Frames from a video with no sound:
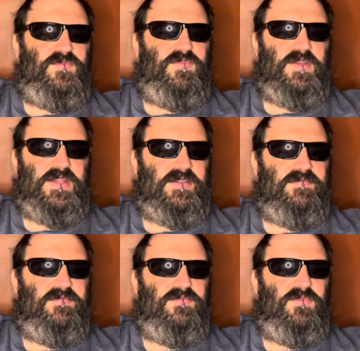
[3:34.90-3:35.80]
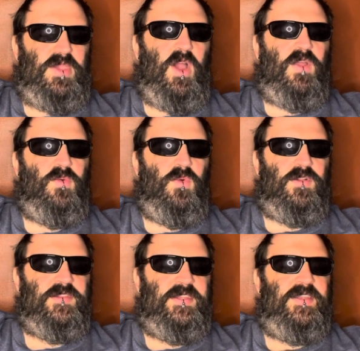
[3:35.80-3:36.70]
uh, we are the
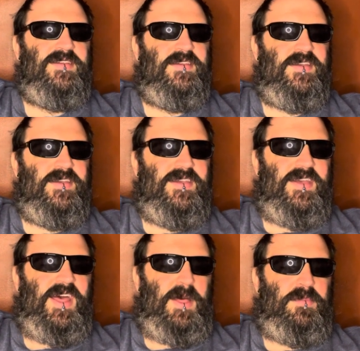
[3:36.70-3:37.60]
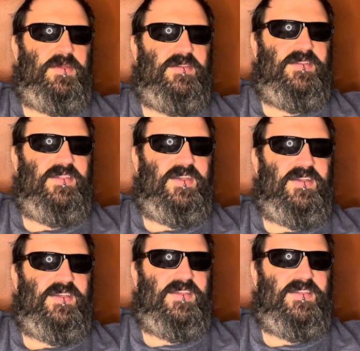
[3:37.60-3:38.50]
worlded up
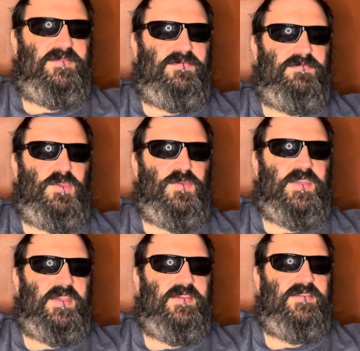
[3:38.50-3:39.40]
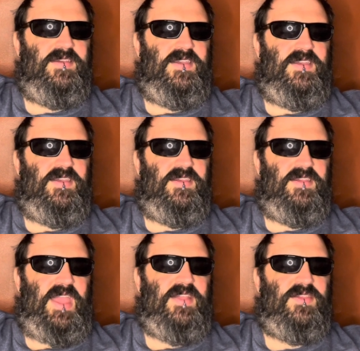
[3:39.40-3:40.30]
uh, music, uh,
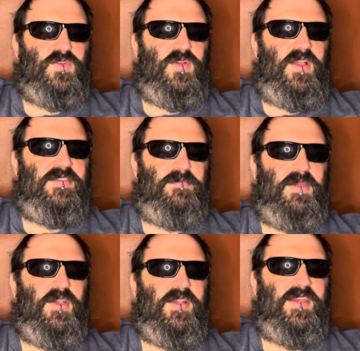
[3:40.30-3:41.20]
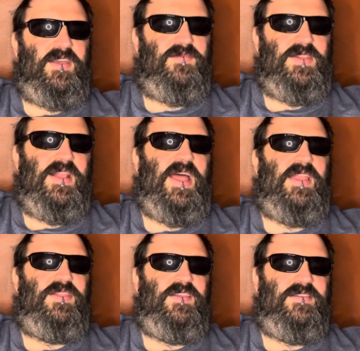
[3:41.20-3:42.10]
Hands Across America. We did a lot
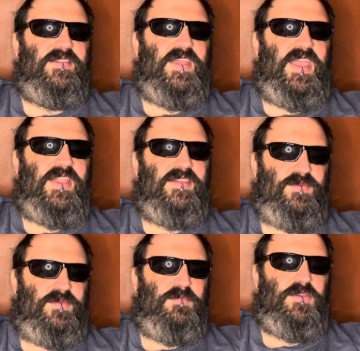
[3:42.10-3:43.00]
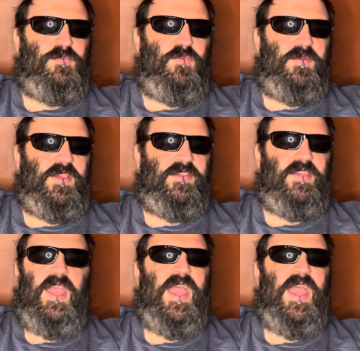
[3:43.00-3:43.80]
of things in the 80s. This is much more piece.